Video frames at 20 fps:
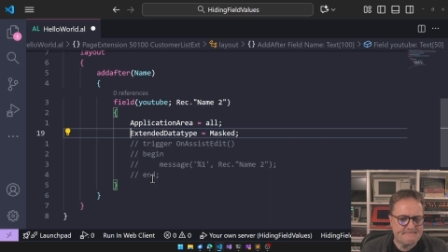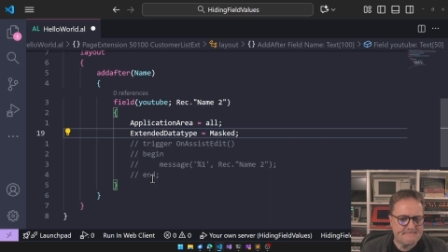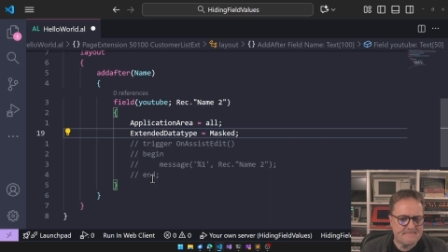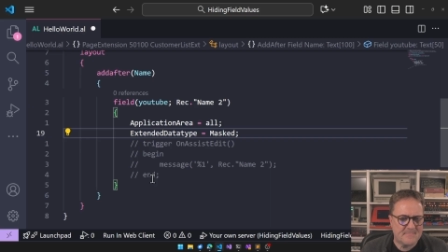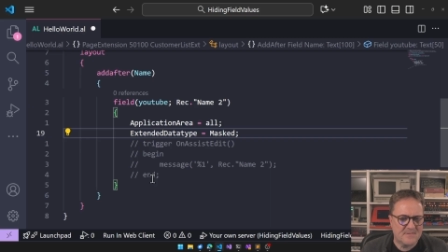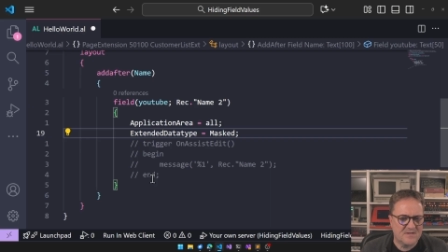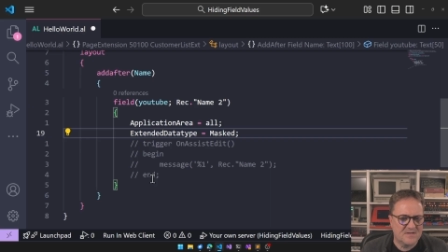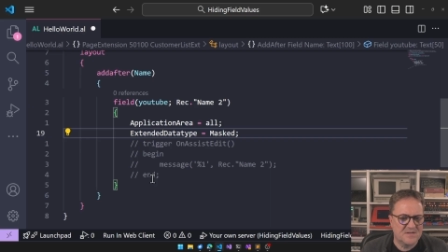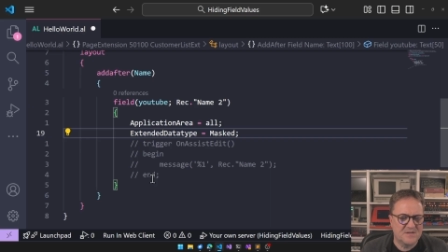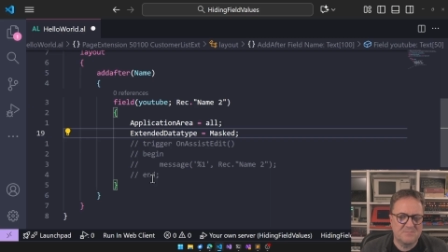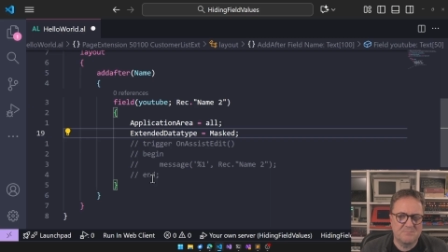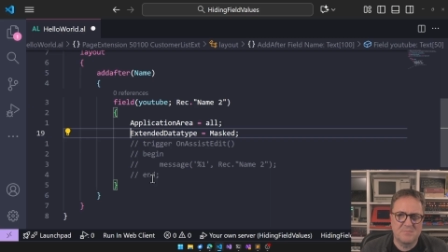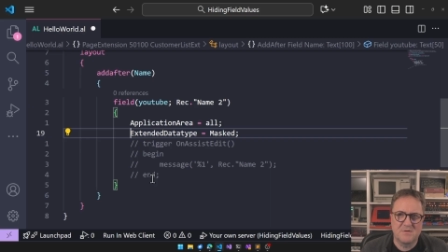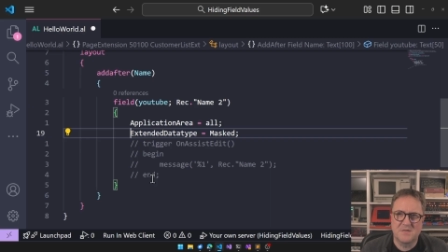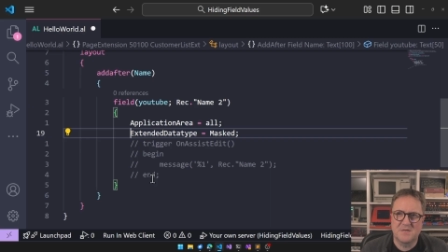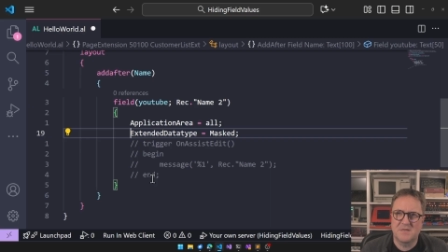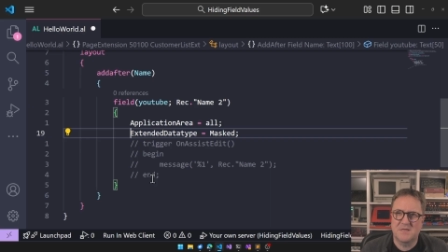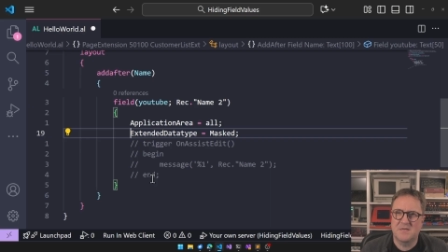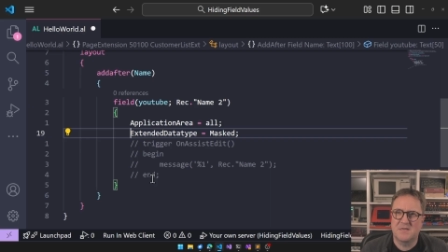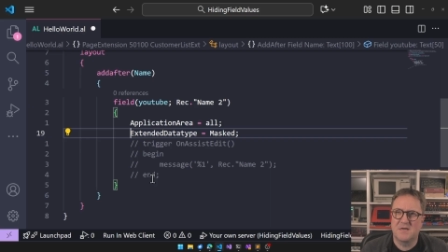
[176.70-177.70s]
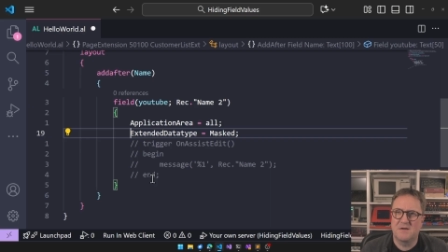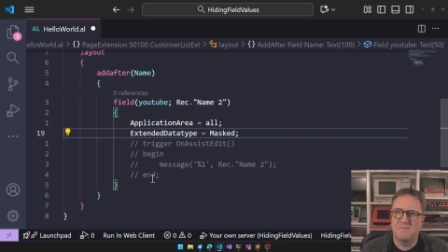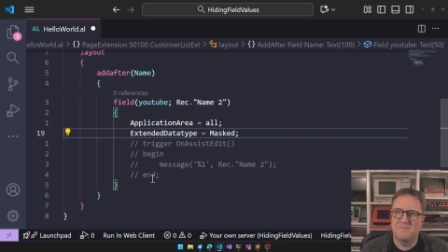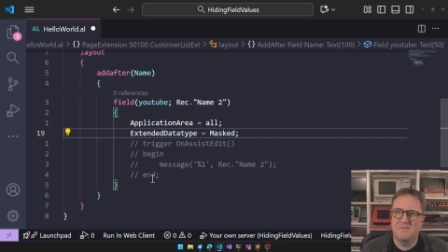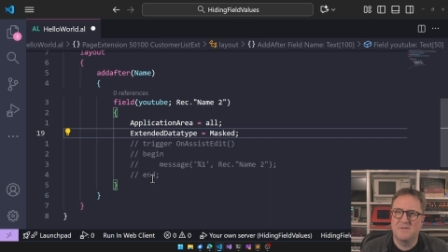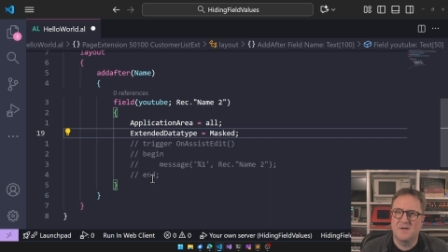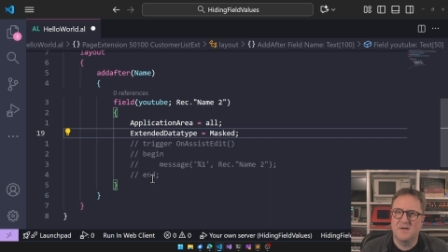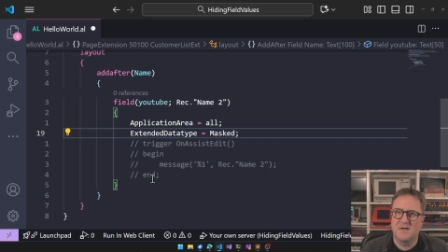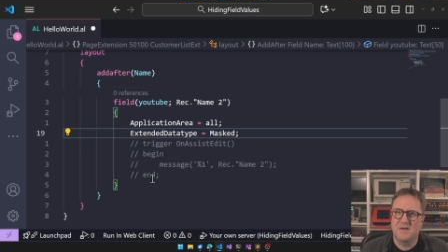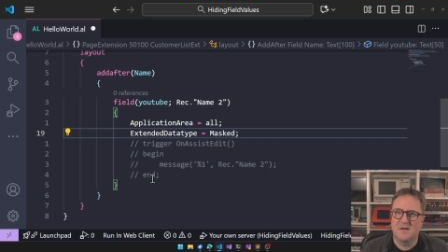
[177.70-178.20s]

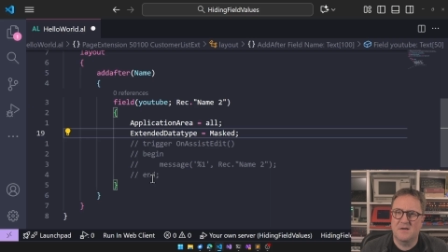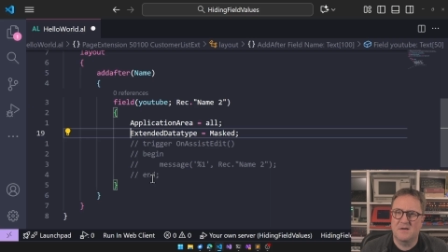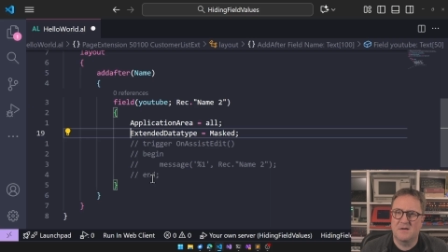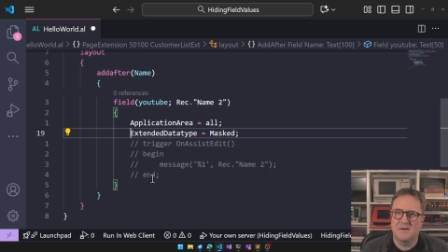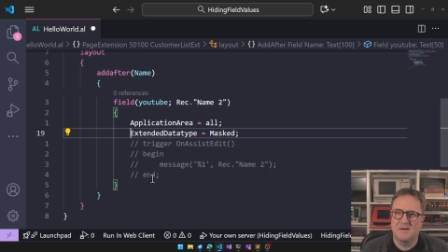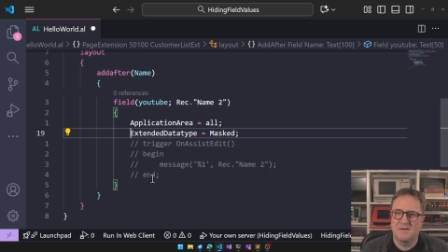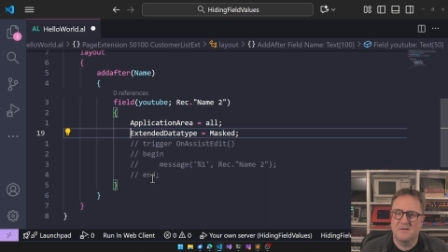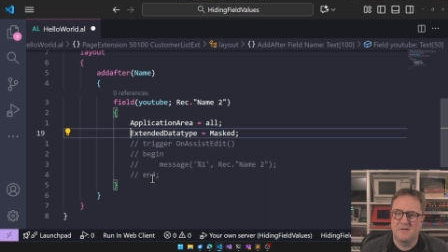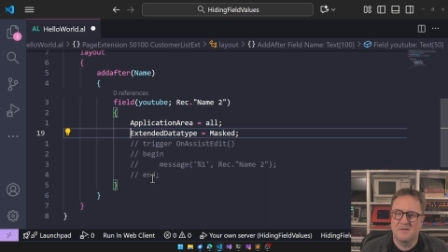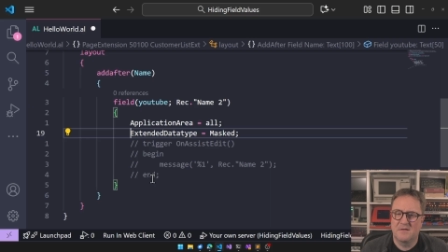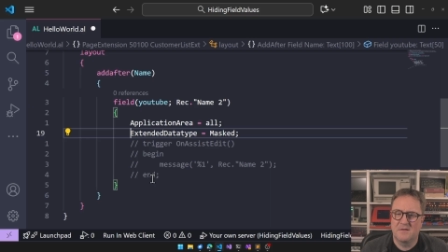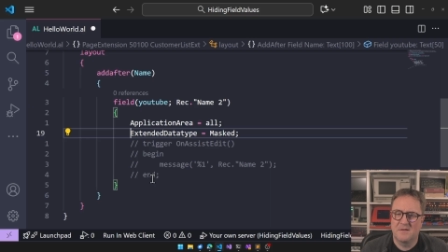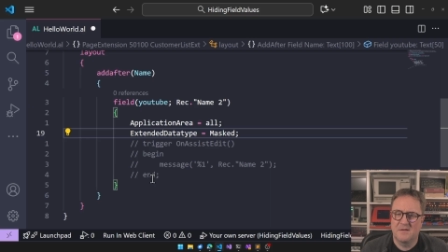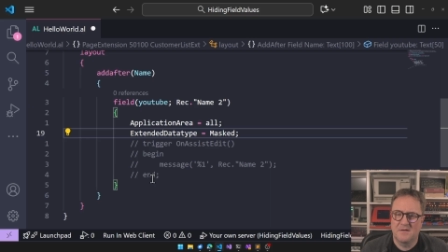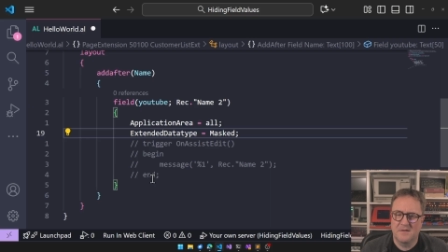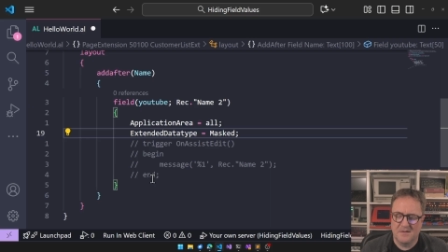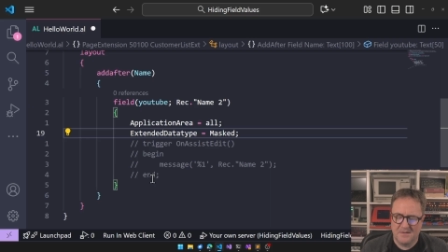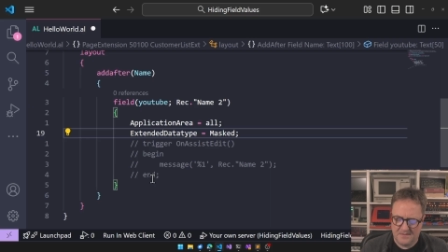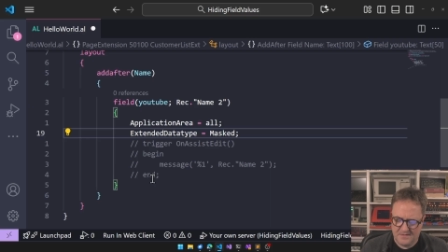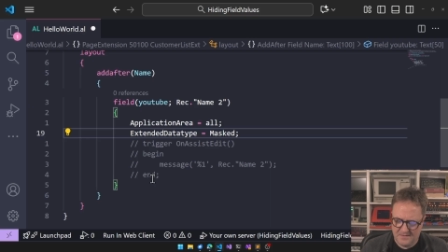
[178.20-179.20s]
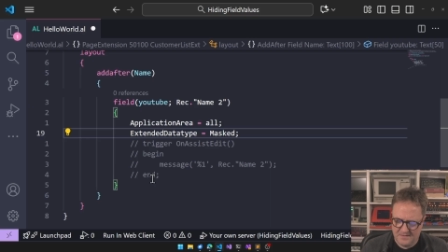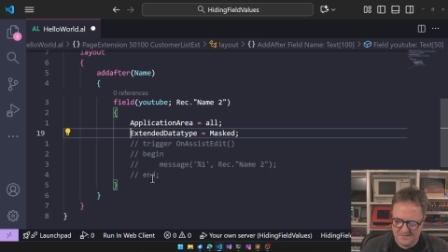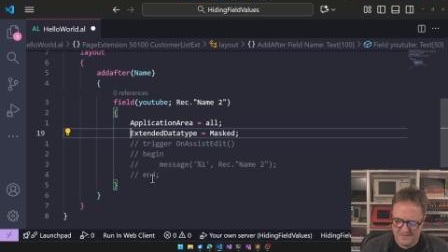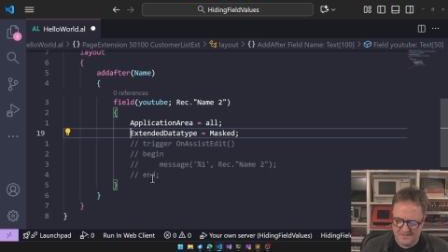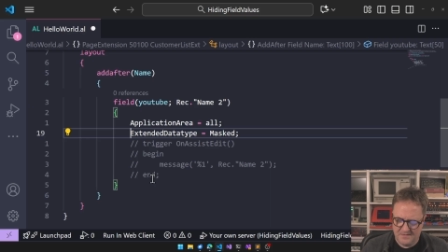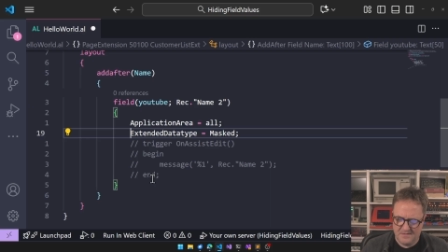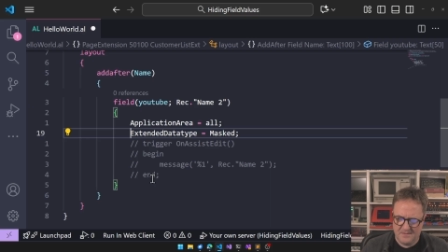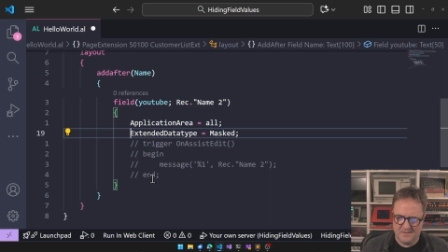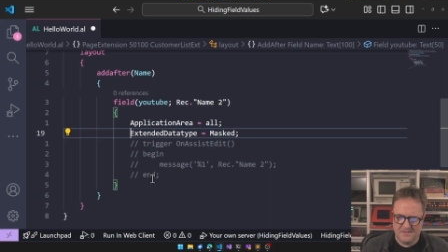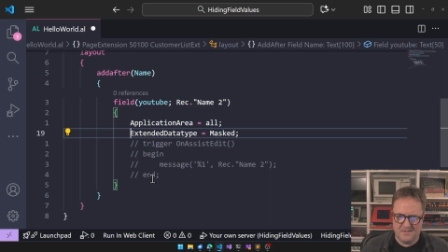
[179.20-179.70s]
specific
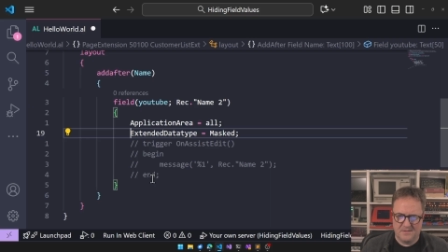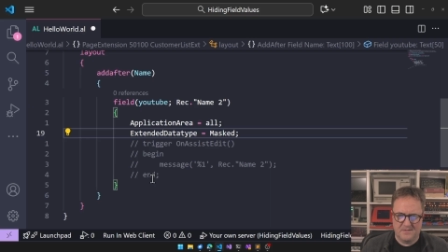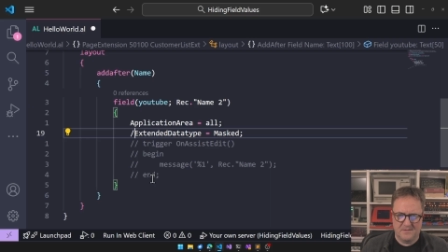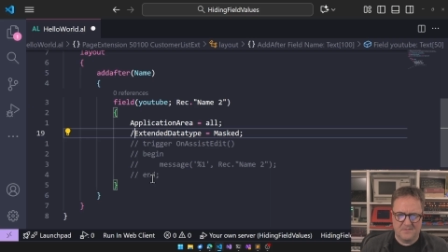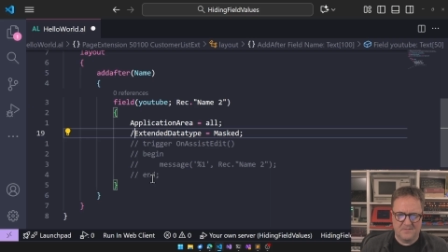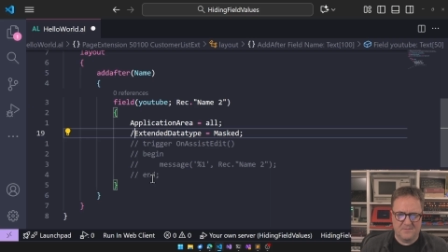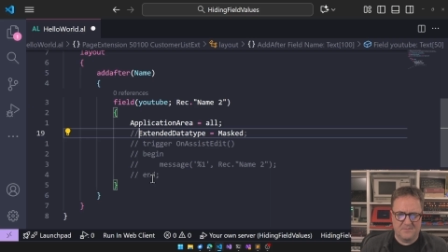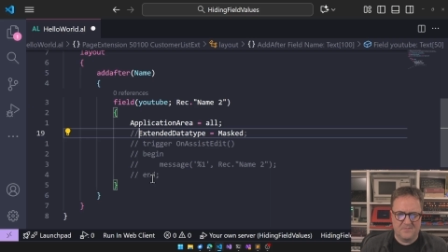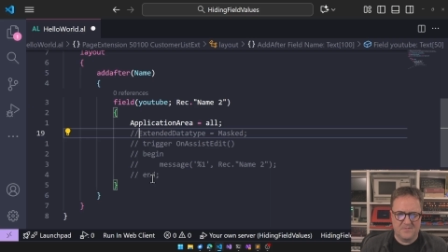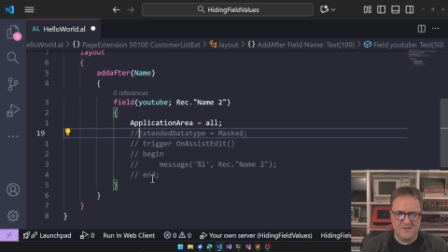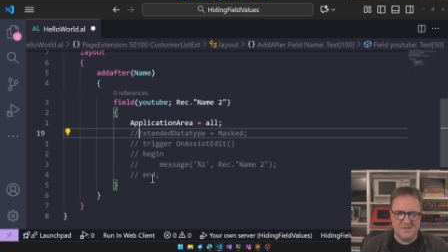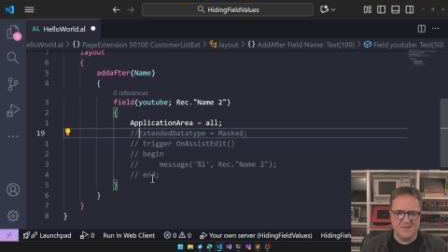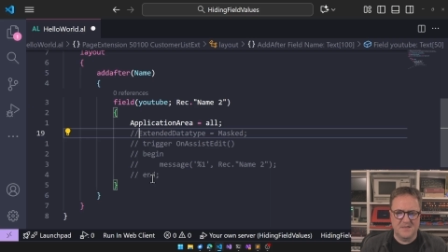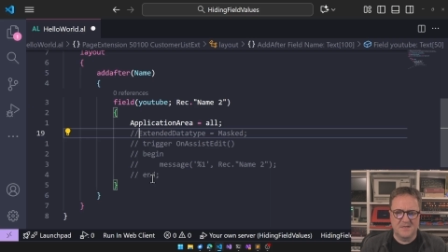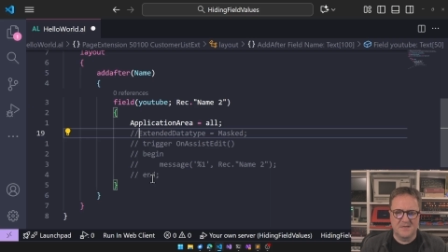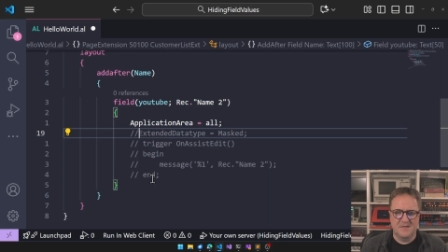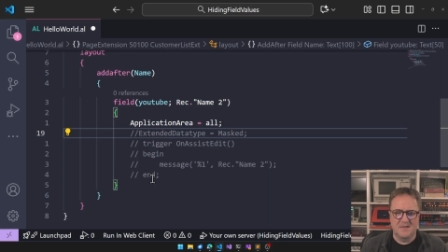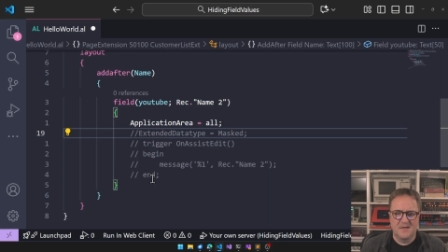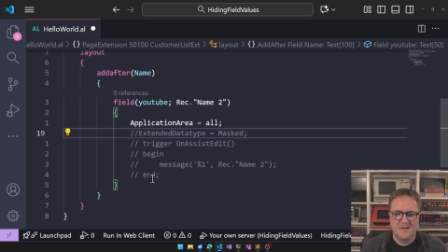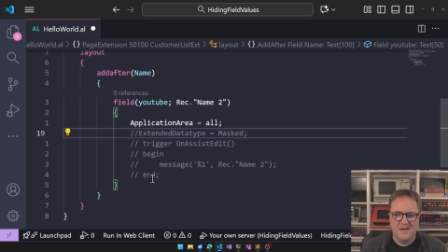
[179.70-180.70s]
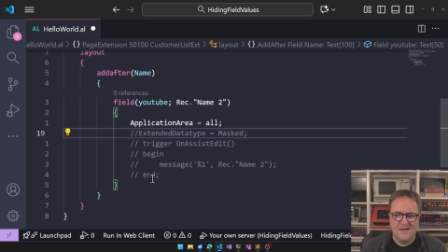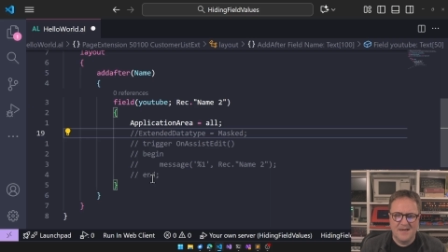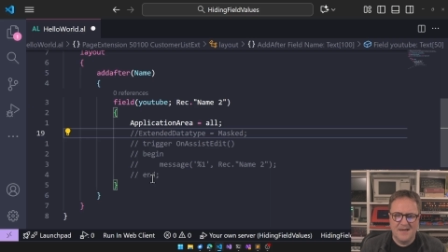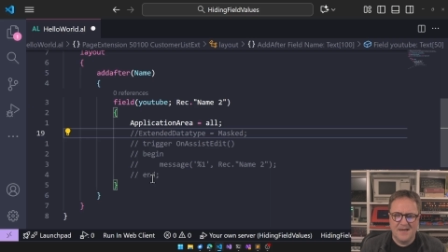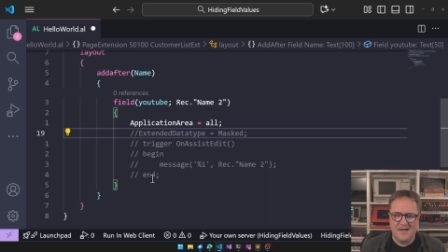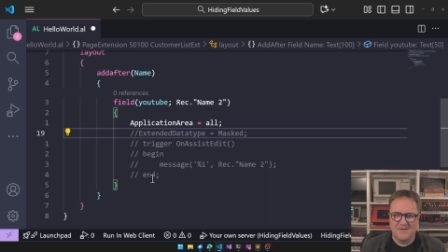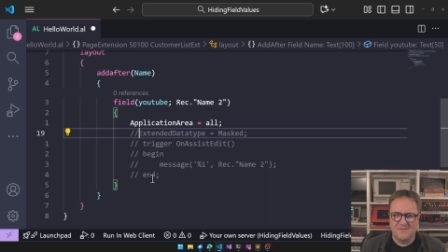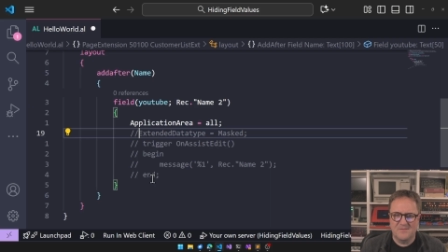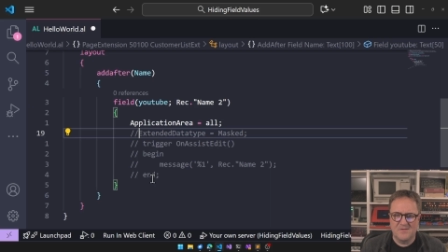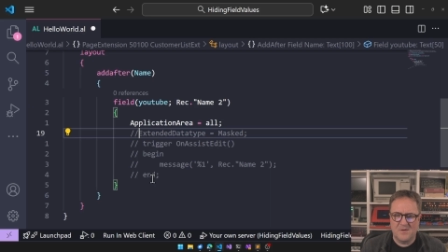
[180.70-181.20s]
Uh, reason,
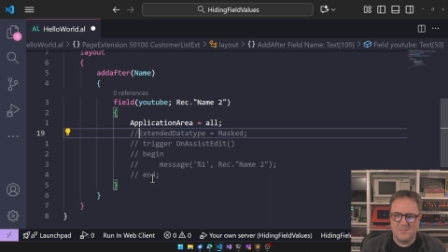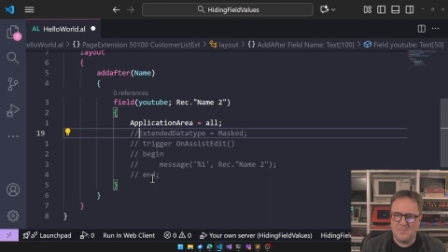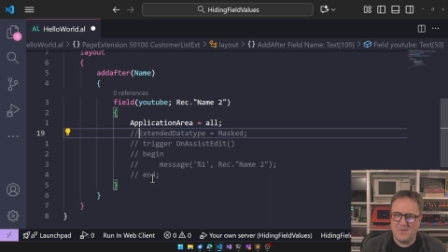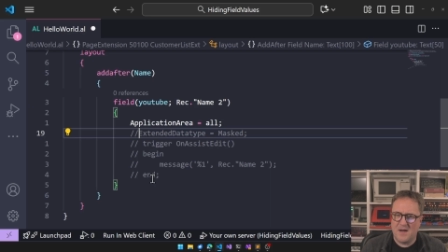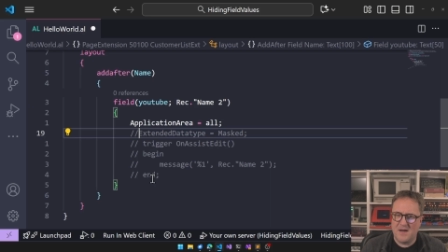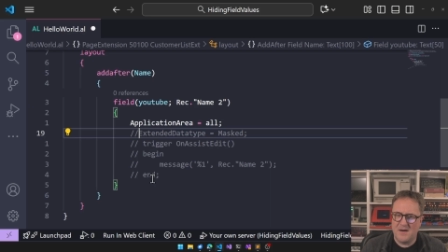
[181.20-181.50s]
it's not part